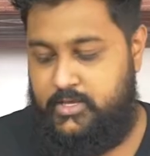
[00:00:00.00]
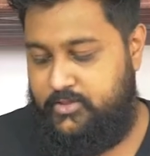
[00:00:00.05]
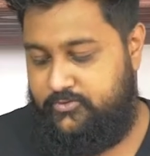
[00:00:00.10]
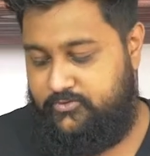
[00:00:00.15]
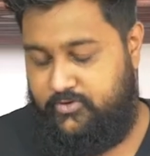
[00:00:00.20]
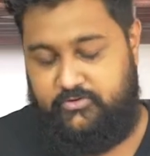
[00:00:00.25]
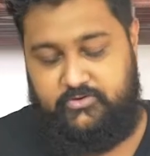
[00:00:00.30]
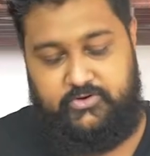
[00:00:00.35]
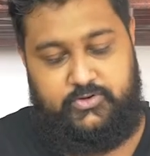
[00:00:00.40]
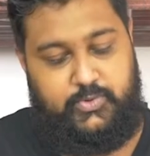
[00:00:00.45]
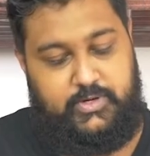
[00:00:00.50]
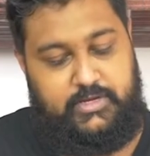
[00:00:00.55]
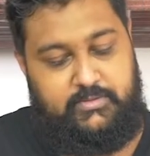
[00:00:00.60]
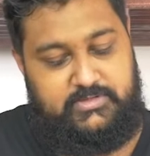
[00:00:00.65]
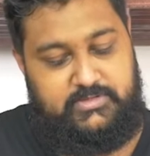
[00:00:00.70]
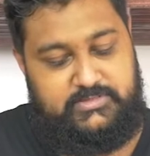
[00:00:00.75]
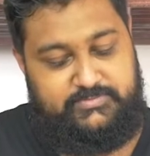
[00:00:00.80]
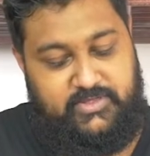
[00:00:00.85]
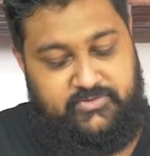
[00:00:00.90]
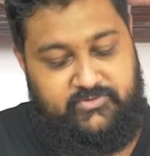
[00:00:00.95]
320
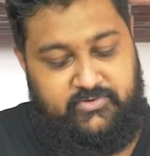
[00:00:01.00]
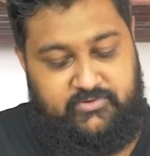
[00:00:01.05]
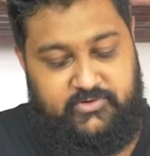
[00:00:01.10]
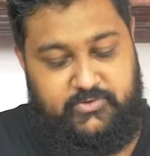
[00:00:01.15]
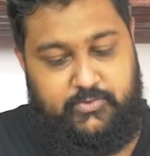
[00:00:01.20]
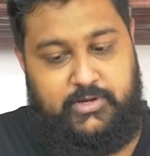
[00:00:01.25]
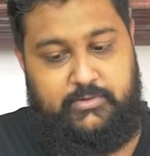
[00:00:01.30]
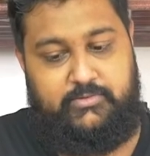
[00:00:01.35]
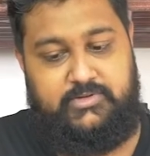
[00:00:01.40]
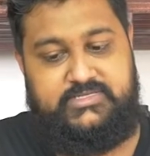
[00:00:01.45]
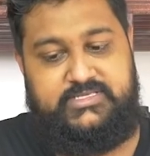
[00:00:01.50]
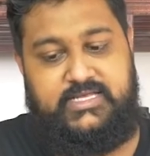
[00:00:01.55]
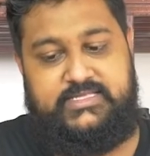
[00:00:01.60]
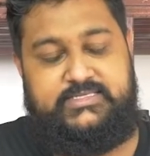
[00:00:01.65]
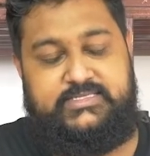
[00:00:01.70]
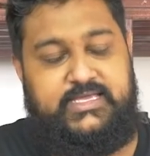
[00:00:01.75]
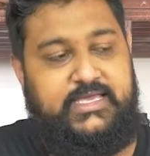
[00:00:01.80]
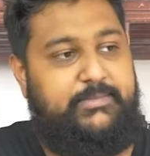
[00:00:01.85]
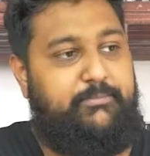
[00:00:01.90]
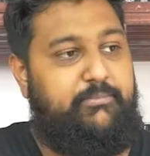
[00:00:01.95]
by 320 mils,
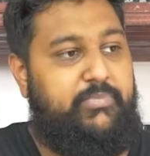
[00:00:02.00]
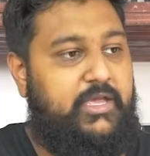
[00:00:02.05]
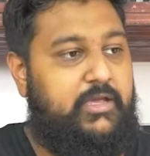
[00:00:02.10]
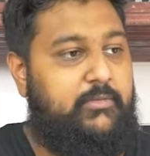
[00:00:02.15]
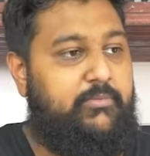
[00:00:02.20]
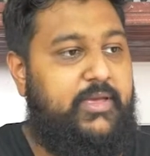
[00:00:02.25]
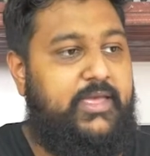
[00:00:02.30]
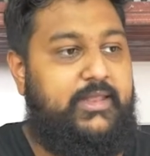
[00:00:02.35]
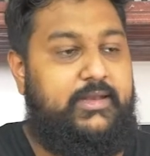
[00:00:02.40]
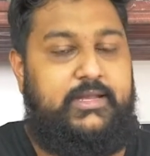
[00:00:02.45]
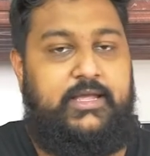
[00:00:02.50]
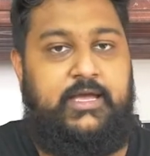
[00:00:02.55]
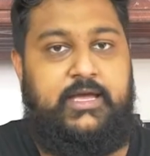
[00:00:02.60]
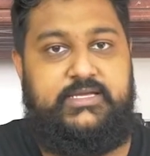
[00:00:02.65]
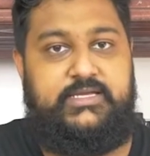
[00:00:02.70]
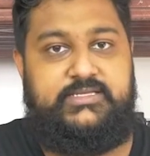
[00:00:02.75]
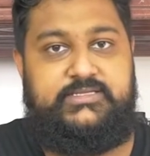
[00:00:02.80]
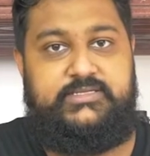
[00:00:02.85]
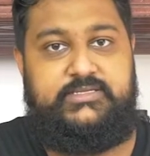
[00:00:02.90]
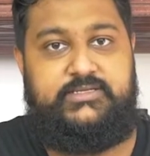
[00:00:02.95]
that's a big bed,
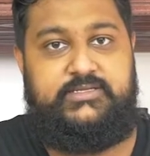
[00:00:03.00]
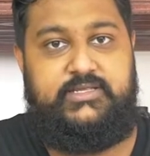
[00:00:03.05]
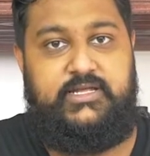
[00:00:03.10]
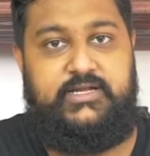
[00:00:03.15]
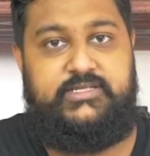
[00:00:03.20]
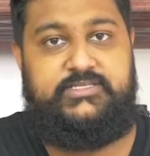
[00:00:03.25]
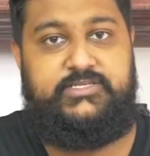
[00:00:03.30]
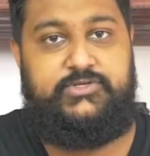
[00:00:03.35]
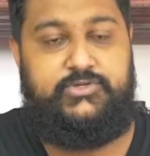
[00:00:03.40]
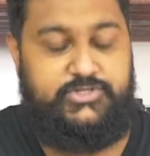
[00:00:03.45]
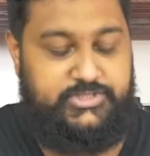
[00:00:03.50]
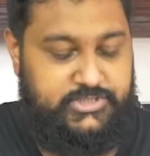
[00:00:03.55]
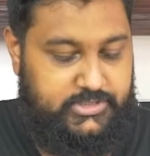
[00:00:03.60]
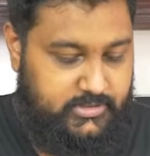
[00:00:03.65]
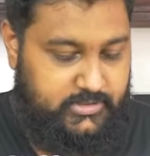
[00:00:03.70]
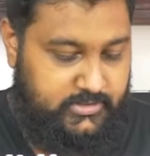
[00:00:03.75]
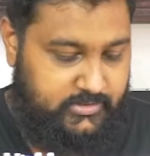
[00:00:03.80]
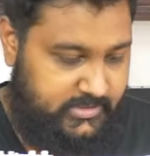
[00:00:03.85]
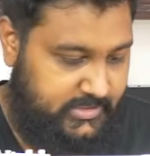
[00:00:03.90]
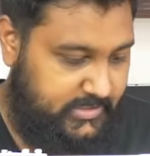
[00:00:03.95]
guys. That is huge,
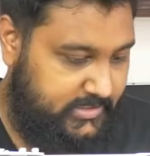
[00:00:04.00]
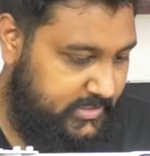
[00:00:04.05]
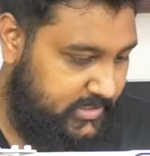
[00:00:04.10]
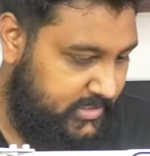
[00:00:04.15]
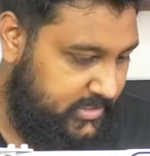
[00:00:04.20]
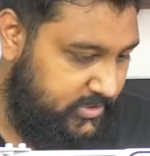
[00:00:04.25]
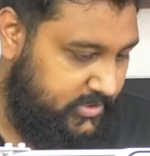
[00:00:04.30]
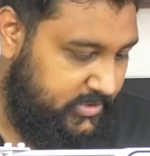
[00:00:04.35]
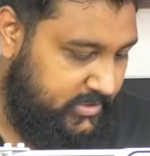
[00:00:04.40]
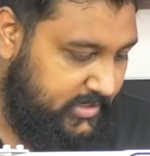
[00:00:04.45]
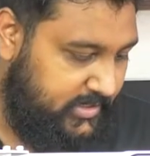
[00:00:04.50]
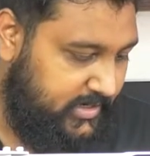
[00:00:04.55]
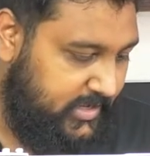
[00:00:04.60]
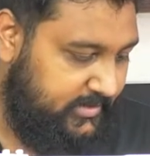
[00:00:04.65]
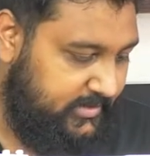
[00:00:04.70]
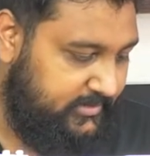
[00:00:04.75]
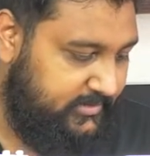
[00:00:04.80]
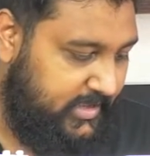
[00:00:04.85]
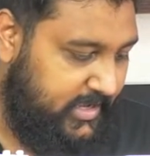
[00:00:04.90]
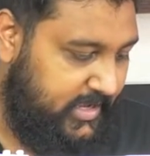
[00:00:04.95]
all right? You can,
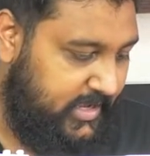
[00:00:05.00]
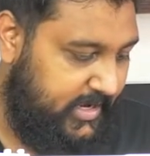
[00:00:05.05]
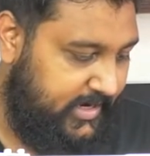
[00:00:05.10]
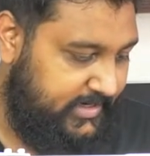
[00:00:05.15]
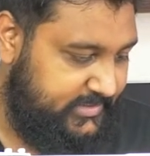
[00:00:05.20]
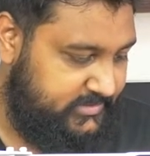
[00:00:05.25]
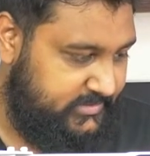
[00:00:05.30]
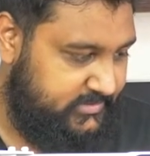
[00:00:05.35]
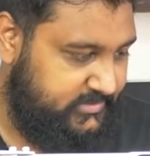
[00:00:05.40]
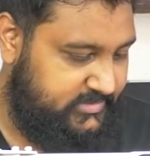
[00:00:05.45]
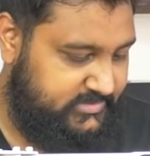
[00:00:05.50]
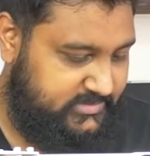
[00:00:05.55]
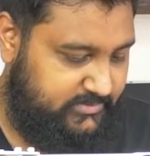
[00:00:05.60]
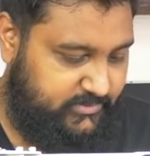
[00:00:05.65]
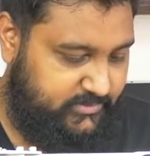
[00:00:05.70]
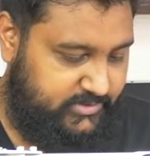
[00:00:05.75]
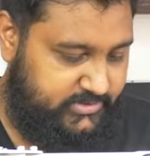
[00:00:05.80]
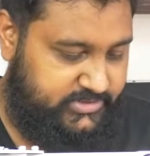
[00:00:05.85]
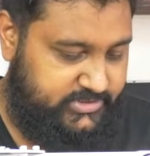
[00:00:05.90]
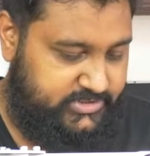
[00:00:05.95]
and the height on this, I'm
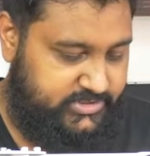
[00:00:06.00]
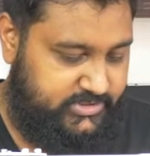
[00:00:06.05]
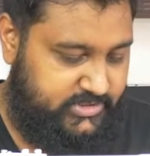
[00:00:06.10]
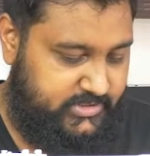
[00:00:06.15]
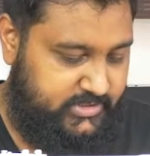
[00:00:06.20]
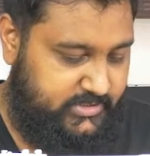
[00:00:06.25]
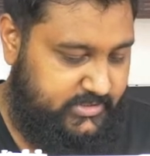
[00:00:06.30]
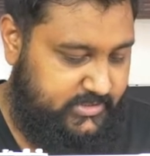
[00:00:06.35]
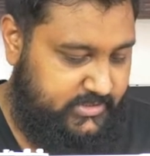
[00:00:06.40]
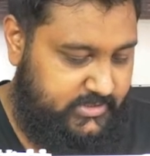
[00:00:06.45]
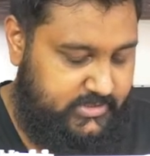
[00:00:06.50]
not too sure.